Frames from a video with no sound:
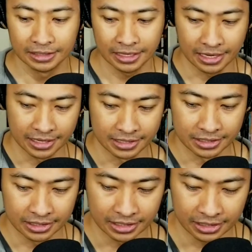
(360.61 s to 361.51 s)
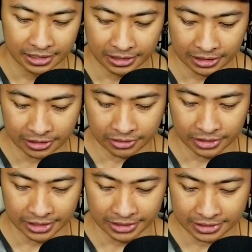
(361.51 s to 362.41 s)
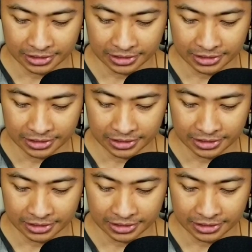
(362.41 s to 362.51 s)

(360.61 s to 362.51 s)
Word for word: And, uh, alright,